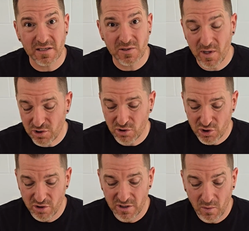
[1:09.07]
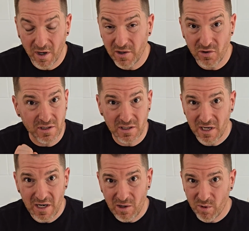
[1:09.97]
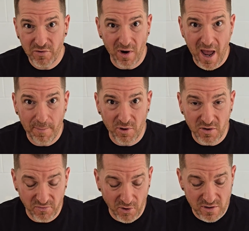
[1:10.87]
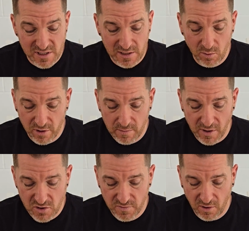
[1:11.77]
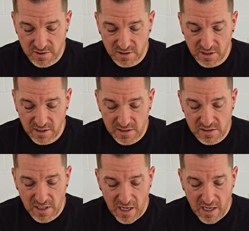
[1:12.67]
So as you're shooting away, you can, with your app on your phone, see what your muzzle velocity is.